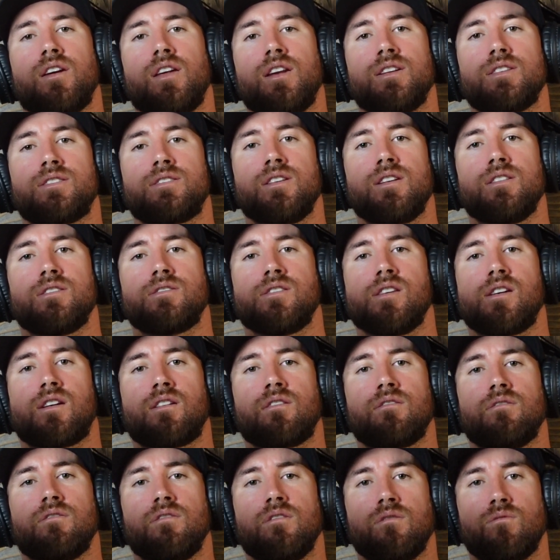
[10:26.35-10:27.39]
in a sense,
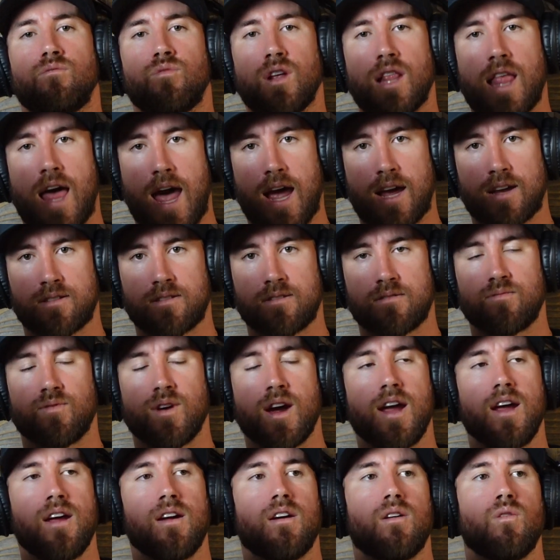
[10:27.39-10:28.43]
like relax,
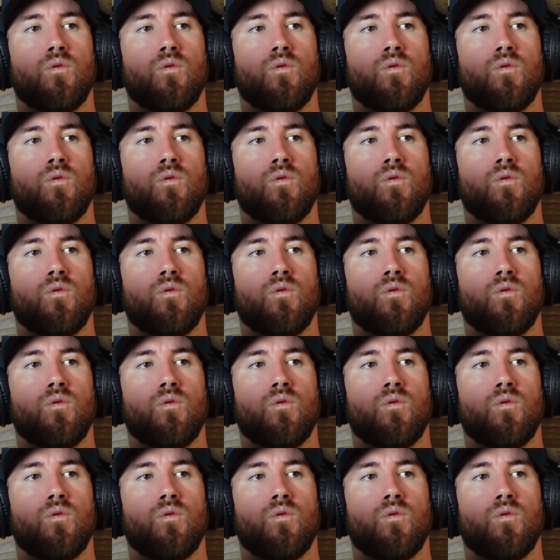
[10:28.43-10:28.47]
right?